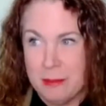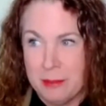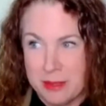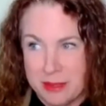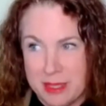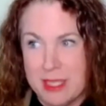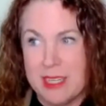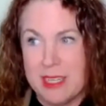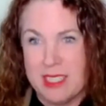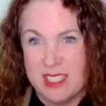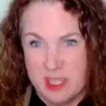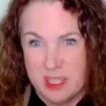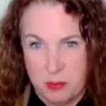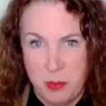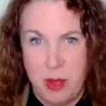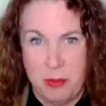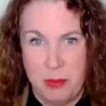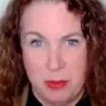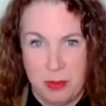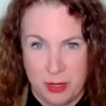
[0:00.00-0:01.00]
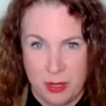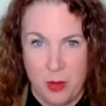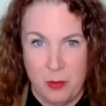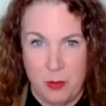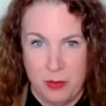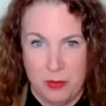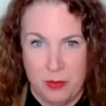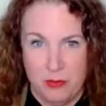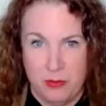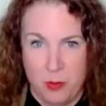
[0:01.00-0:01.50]
but then it's public
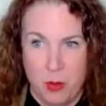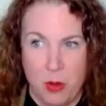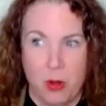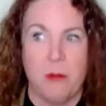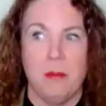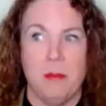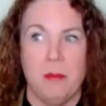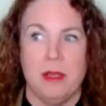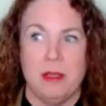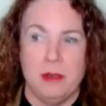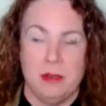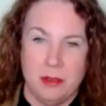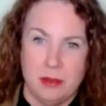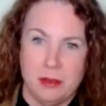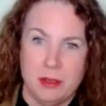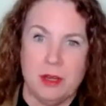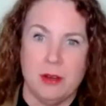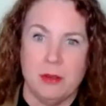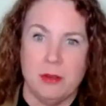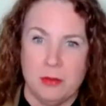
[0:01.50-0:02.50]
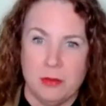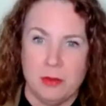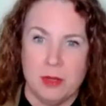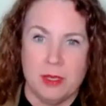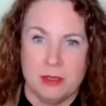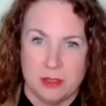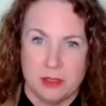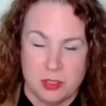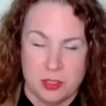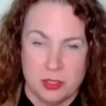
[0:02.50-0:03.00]
open forum and,
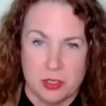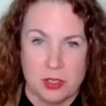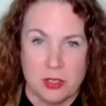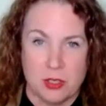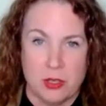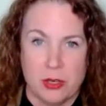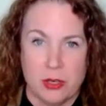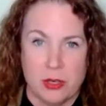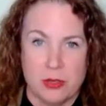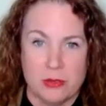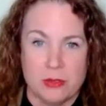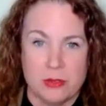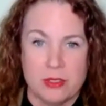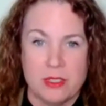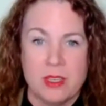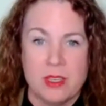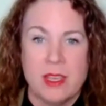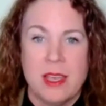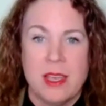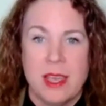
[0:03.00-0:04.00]
it's disclosed.